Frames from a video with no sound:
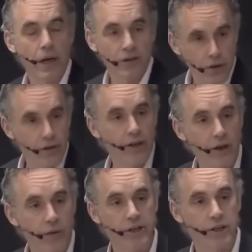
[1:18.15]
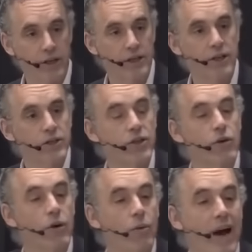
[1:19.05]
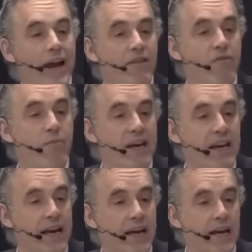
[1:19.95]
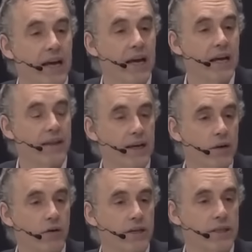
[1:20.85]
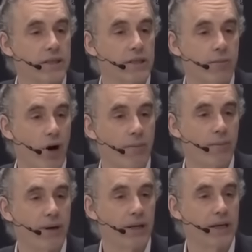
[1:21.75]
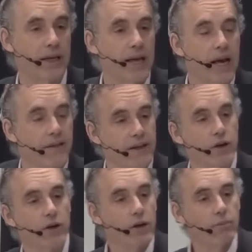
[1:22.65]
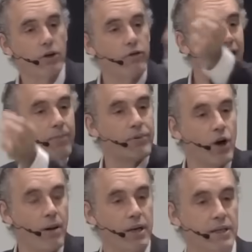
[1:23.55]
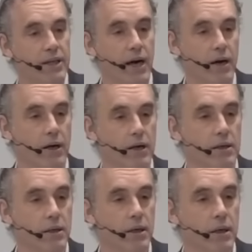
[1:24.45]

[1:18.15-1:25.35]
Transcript: And so then the question is there a way of being that increases the probability that you're going to move up dominance hierarchies?